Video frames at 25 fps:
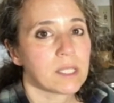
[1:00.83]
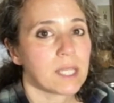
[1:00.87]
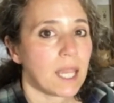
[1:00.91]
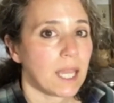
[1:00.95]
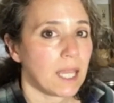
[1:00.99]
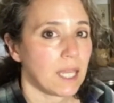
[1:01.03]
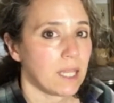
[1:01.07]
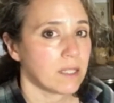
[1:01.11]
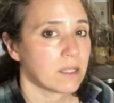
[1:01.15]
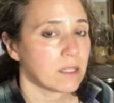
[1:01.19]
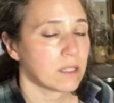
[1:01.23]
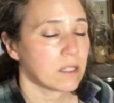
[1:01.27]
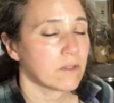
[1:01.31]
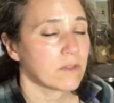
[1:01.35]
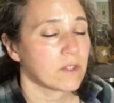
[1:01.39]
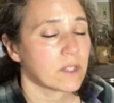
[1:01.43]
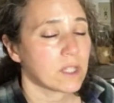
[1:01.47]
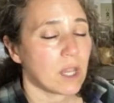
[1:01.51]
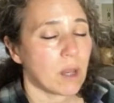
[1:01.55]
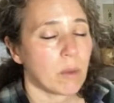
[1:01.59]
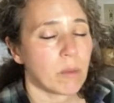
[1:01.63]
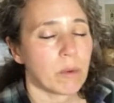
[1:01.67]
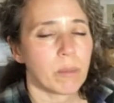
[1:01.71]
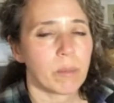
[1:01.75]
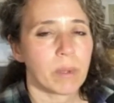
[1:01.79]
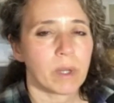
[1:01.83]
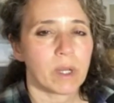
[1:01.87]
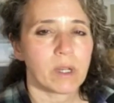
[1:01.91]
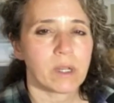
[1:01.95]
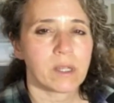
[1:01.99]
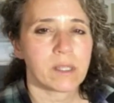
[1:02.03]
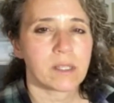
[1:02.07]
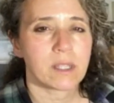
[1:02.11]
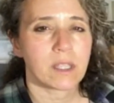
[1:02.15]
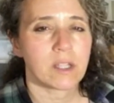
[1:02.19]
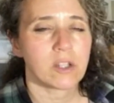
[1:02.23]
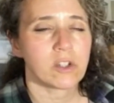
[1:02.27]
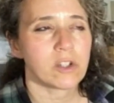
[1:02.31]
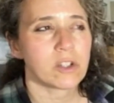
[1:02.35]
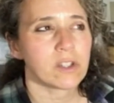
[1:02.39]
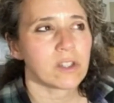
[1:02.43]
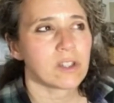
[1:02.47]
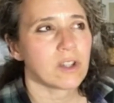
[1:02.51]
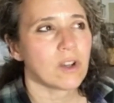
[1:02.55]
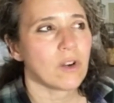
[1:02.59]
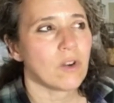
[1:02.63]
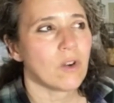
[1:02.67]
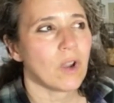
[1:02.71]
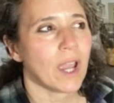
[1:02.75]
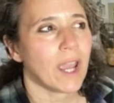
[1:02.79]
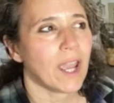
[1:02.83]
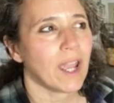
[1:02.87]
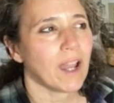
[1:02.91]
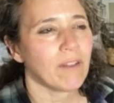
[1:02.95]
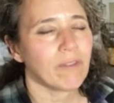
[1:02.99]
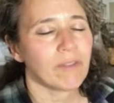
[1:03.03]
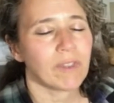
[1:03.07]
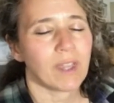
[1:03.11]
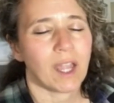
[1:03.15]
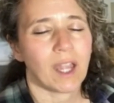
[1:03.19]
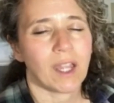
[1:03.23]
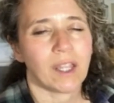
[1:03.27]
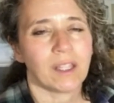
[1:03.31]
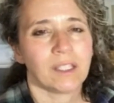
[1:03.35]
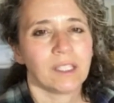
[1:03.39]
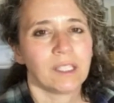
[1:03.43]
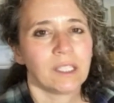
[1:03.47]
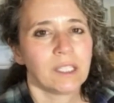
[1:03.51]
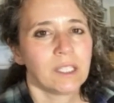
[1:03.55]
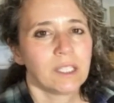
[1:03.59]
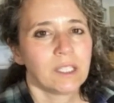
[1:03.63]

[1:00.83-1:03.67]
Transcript: taste of salmon berries. They just don't have that